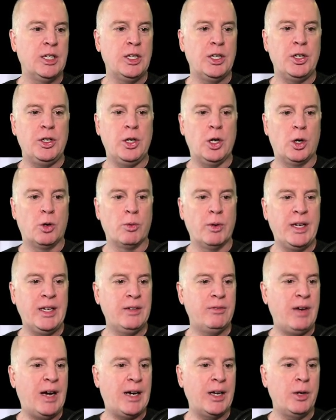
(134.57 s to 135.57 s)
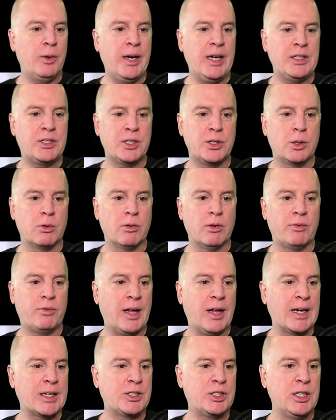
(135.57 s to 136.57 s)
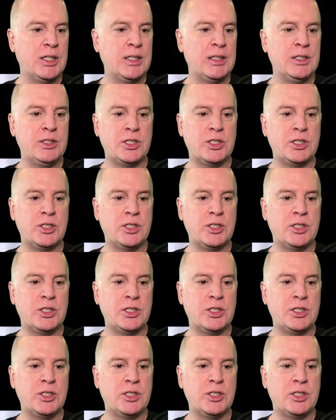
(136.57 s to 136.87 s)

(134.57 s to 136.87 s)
no reevaluation or reflection,